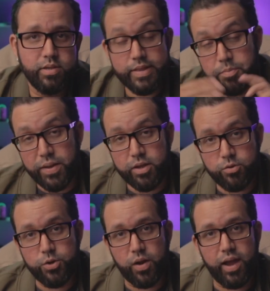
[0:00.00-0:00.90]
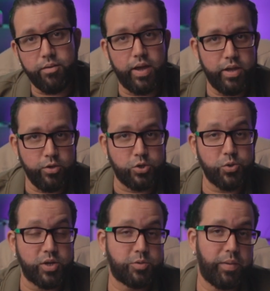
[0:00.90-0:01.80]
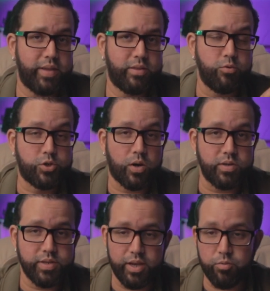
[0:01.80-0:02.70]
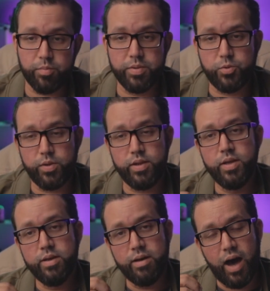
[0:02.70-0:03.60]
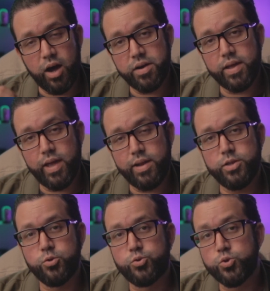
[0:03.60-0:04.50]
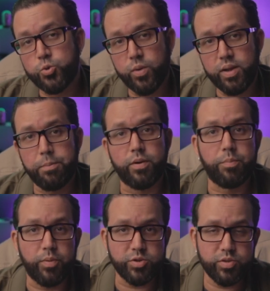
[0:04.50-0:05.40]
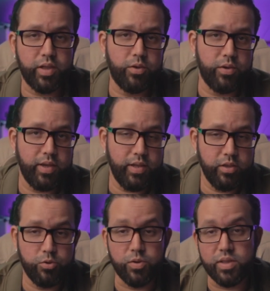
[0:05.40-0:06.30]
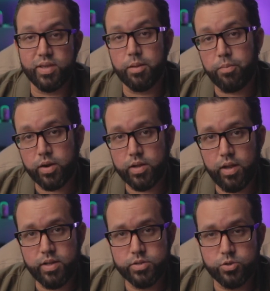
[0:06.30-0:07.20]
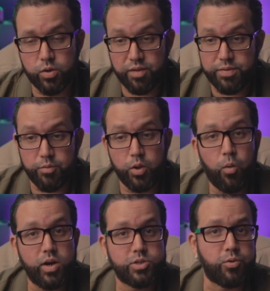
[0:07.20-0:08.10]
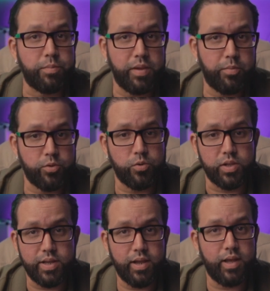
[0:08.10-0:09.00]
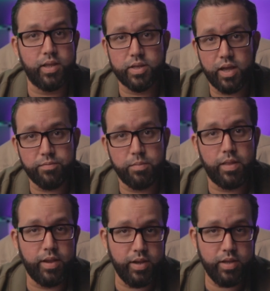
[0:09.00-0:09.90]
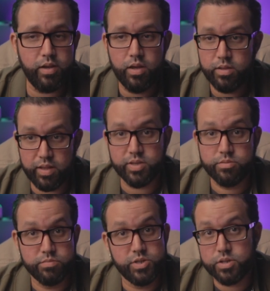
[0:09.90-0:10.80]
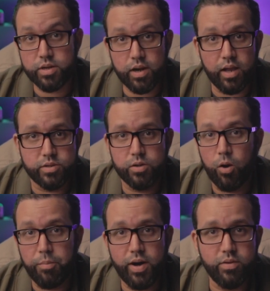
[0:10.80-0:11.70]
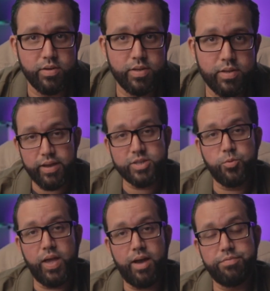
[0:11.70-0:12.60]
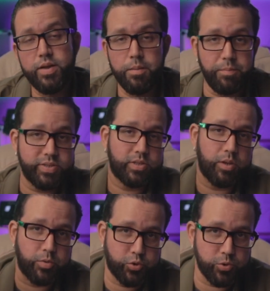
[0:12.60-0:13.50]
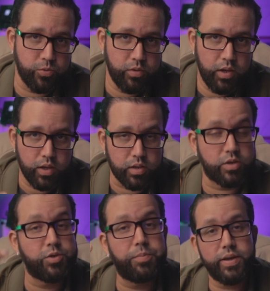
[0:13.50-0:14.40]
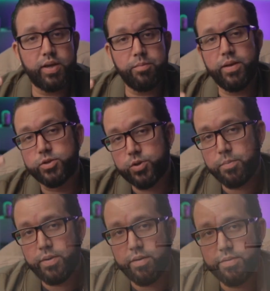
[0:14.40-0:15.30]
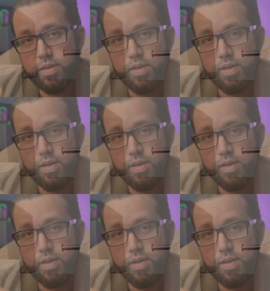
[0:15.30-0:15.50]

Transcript: Depending on your area, you should expect to charge anywhere between $180 to $220 per person that you need to clean the parking lot. So if it requires 3 people to clean it in the time frame that they need, that's $600 or about. Next, we have business number 2, laundry pickup and drop off.